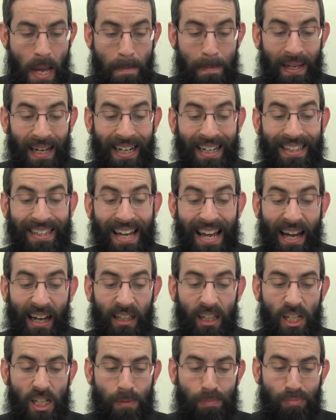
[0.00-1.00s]

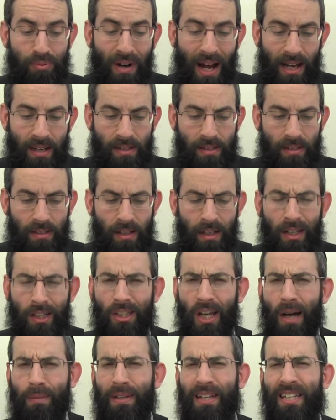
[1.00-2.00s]
B'chdech pras,
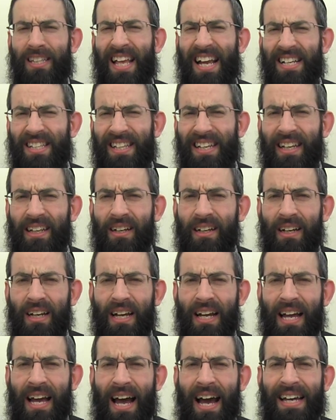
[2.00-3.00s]
the time that it takes to eat
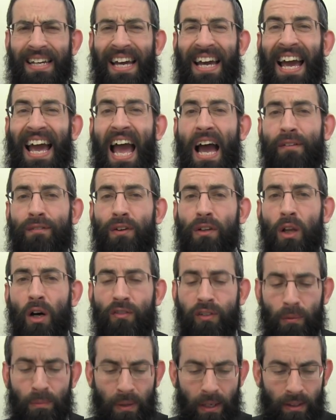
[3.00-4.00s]
a half a
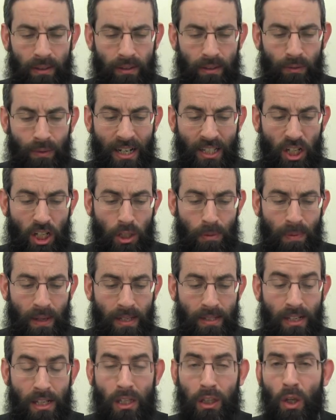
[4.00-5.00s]
loaf of bread. Rashi
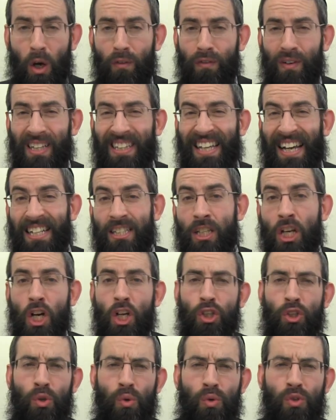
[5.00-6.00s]
explains this loaf contains
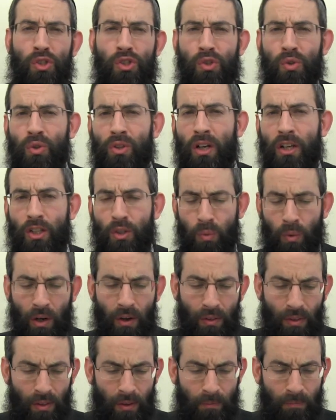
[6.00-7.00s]
2 sudas
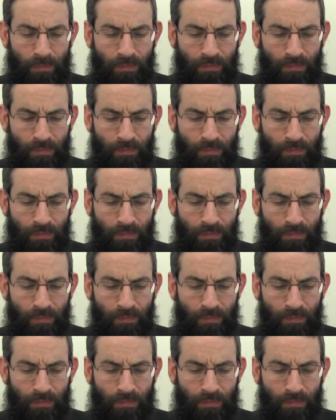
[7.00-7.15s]
worth.